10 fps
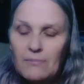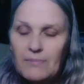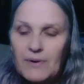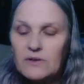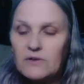
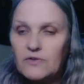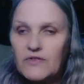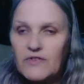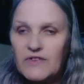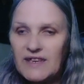But
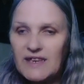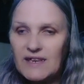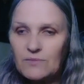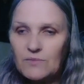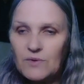
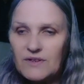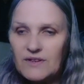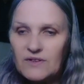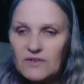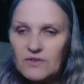Lucy
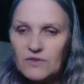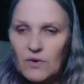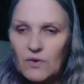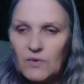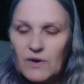wanted to
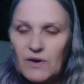know